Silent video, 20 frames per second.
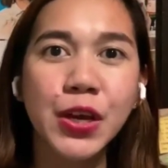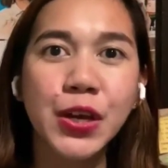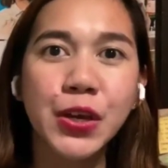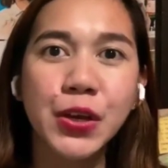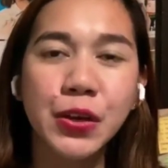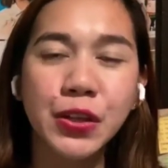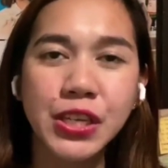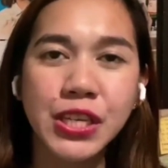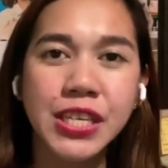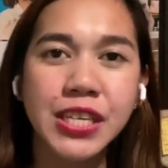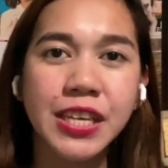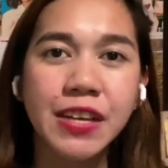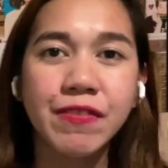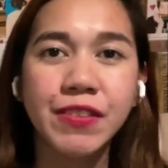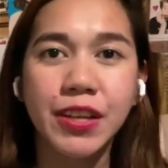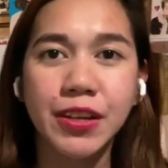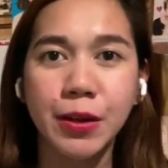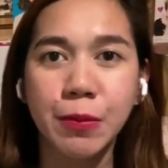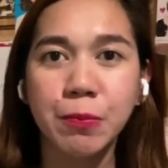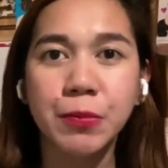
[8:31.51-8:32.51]
You just give
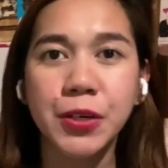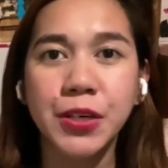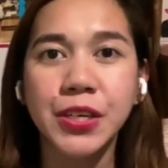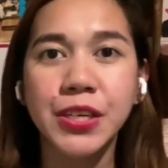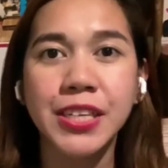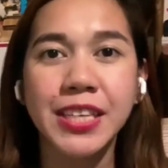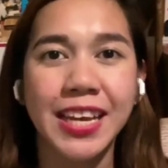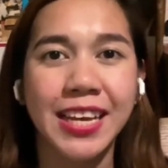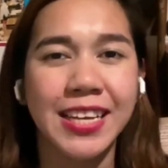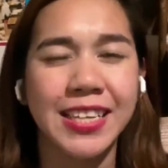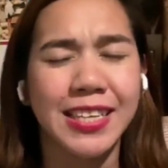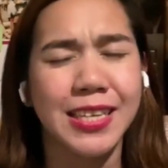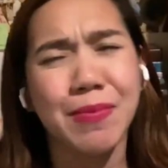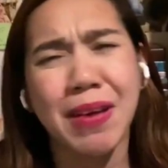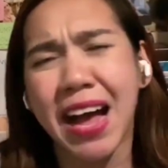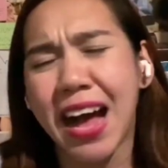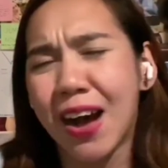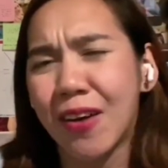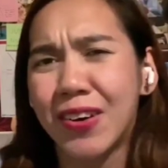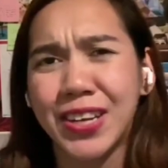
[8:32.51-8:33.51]
the numbers and
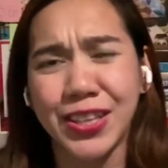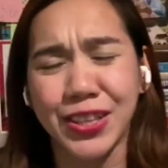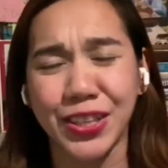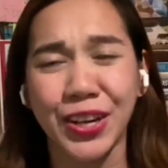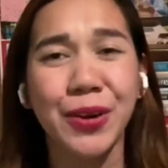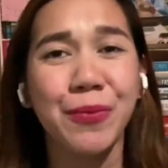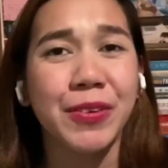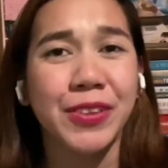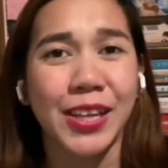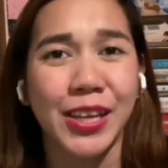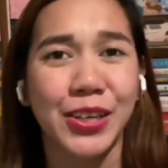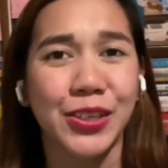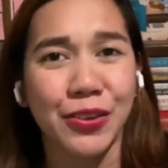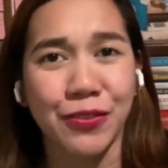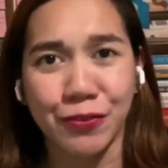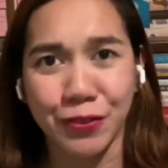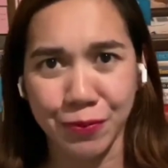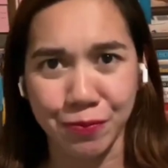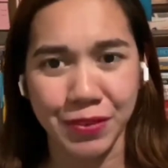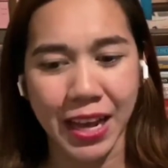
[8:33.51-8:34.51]
somehow an
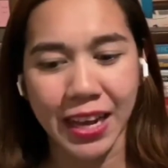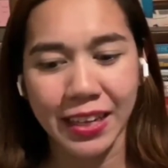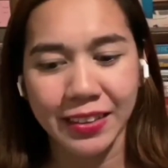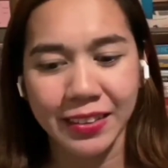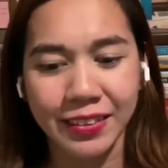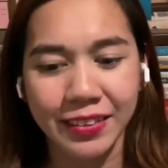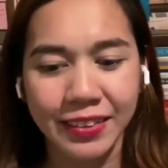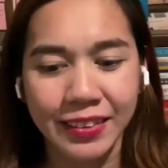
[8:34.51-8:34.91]
interpretation from that.